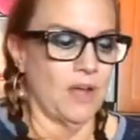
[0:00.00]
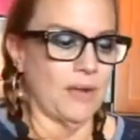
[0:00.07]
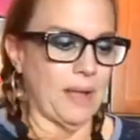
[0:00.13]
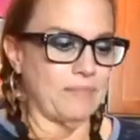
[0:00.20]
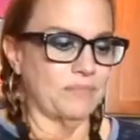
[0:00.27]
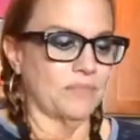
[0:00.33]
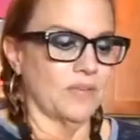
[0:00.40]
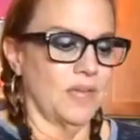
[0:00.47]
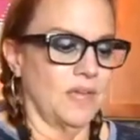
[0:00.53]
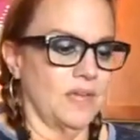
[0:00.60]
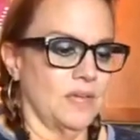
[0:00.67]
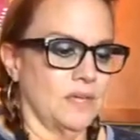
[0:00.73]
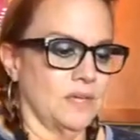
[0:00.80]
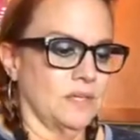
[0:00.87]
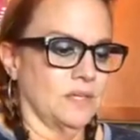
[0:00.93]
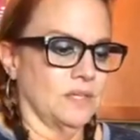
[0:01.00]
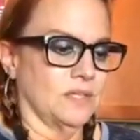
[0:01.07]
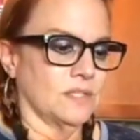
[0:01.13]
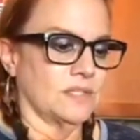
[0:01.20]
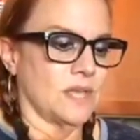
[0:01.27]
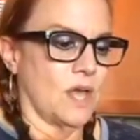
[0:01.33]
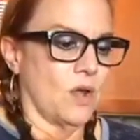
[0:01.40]
Okay,
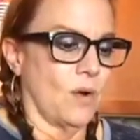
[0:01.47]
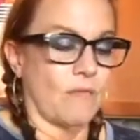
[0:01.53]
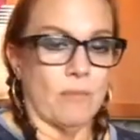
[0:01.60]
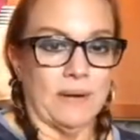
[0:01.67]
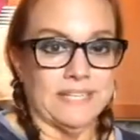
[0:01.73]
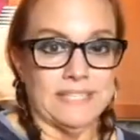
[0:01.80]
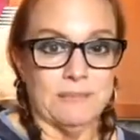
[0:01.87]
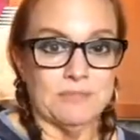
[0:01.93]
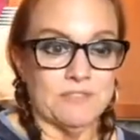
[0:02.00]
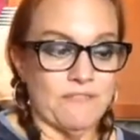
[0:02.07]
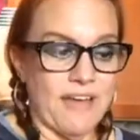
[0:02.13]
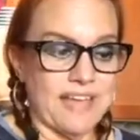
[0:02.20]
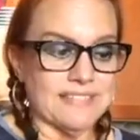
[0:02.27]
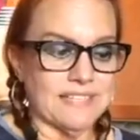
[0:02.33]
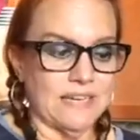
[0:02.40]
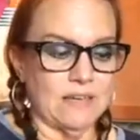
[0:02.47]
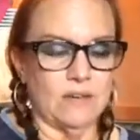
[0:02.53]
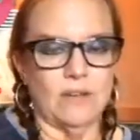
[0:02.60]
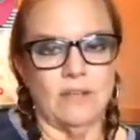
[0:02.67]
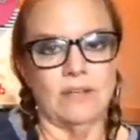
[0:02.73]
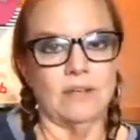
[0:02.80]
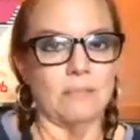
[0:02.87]
so everybody seems
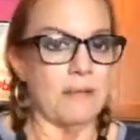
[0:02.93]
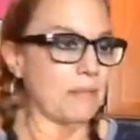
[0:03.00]
fascinated